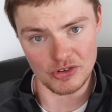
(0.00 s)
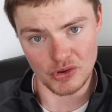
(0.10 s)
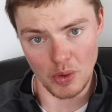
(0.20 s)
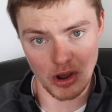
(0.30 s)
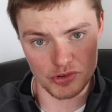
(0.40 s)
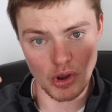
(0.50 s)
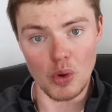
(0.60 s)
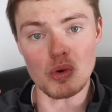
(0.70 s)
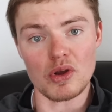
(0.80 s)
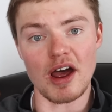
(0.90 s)
So our
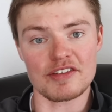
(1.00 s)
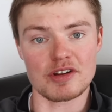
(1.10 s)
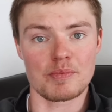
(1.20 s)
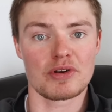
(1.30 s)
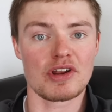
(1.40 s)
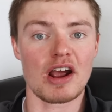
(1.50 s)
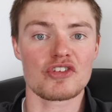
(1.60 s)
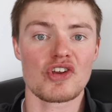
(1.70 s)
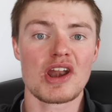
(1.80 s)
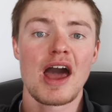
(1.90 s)
total cost of
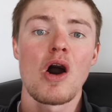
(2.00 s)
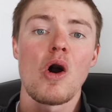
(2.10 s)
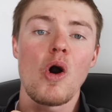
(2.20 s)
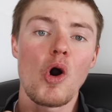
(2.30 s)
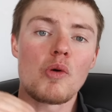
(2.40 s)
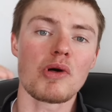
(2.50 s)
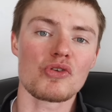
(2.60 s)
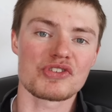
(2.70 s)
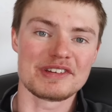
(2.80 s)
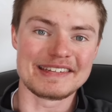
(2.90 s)
production
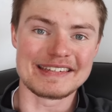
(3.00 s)
almost